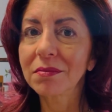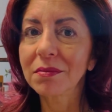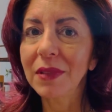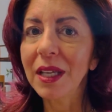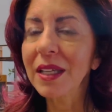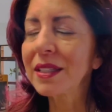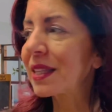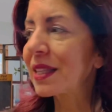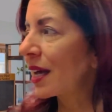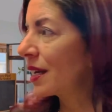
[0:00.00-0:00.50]

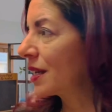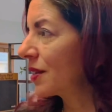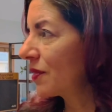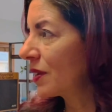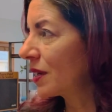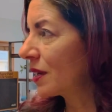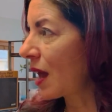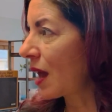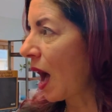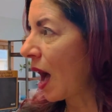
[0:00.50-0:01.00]
Is that
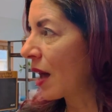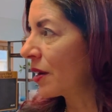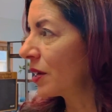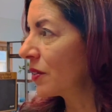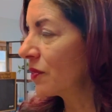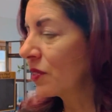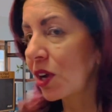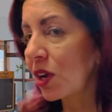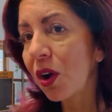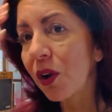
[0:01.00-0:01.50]
even, I don't
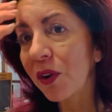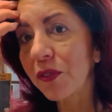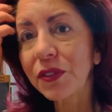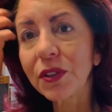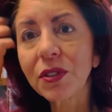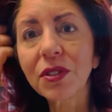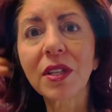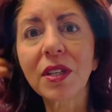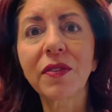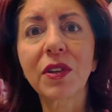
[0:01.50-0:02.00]
even know if
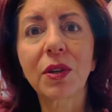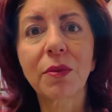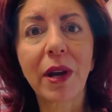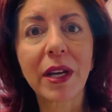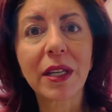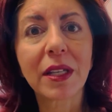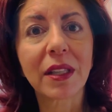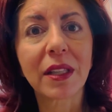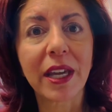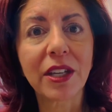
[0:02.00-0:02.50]
there's even a
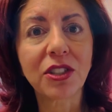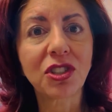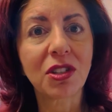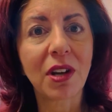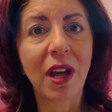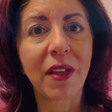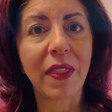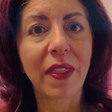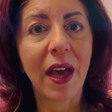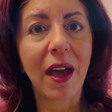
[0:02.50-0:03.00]
regulation
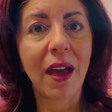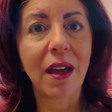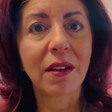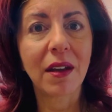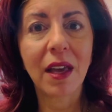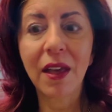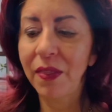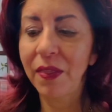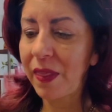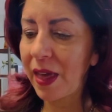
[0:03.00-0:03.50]
on that,
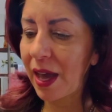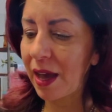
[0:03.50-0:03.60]
and